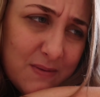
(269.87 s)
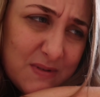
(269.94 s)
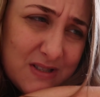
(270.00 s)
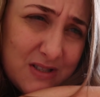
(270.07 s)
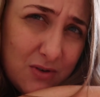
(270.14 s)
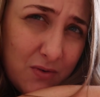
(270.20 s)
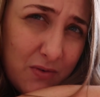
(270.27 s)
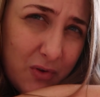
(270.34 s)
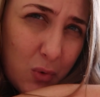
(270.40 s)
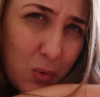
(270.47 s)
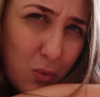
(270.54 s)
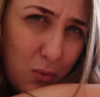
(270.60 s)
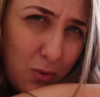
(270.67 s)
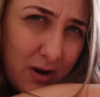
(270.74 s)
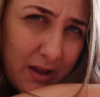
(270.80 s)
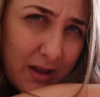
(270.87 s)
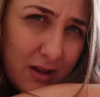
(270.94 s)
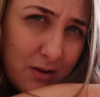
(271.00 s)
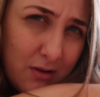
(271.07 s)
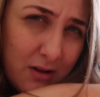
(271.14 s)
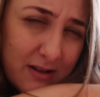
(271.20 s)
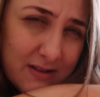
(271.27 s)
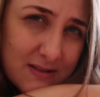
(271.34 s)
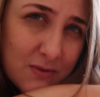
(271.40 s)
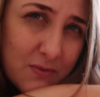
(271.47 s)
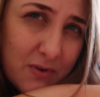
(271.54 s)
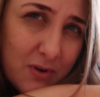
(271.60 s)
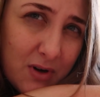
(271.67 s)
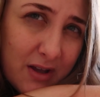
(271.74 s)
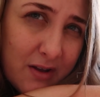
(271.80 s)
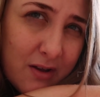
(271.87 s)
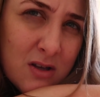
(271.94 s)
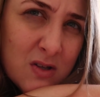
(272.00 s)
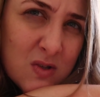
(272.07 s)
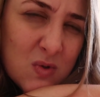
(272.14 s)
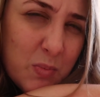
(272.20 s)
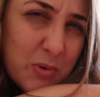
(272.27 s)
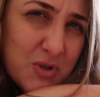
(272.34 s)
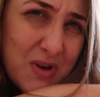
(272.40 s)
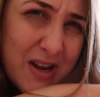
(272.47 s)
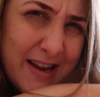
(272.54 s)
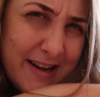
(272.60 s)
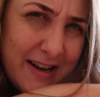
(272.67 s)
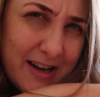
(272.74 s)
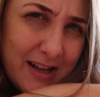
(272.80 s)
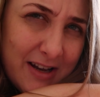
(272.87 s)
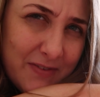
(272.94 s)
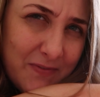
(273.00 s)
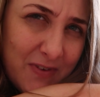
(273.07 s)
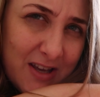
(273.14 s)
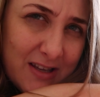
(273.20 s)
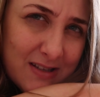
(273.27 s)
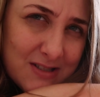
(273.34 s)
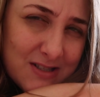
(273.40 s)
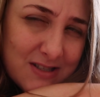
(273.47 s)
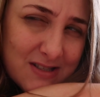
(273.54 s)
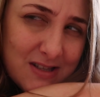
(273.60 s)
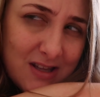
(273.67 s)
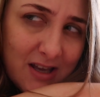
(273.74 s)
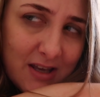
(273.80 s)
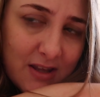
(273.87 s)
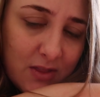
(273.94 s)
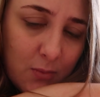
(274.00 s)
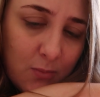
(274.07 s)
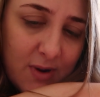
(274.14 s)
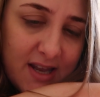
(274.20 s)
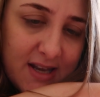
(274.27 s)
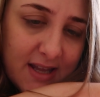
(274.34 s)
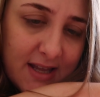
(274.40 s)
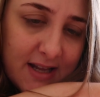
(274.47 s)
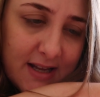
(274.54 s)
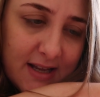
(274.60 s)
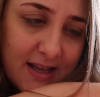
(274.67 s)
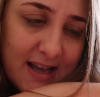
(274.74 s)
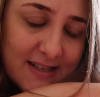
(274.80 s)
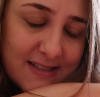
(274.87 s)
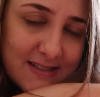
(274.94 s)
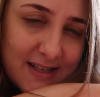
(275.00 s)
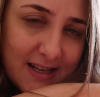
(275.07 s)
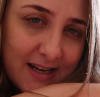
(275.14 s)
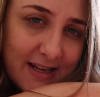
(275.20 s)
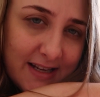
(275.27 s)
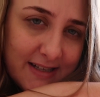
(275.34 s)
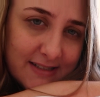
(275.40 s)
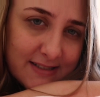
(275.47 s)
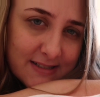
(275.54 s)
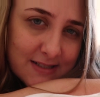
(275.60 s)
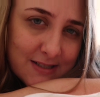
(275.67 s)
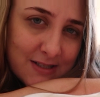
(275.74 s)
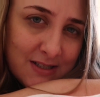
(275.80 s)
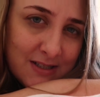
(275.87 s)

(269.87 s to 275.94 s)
I still feel quite ill. I still feel like super drained, and I think it's just like the wedding escalated